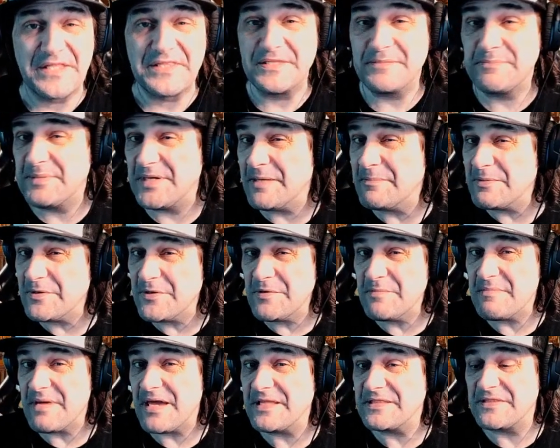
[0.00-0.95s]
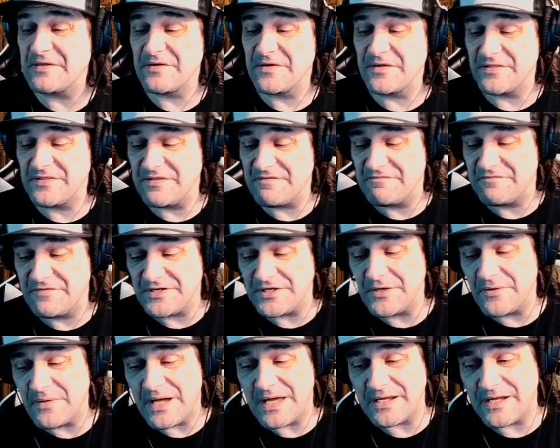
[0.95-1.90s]
The people who make
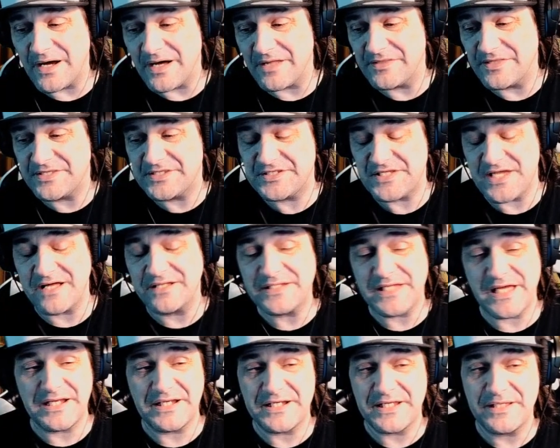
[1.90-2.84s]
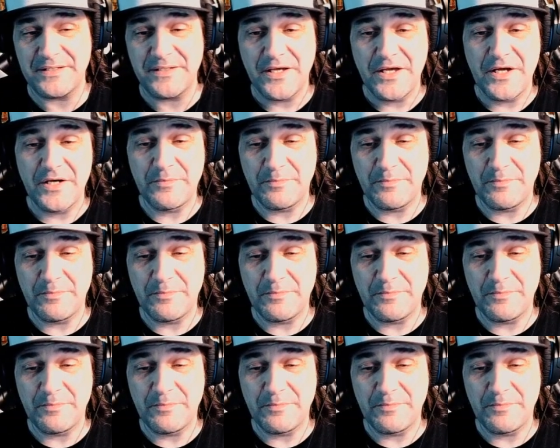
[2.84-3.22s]
the sound editing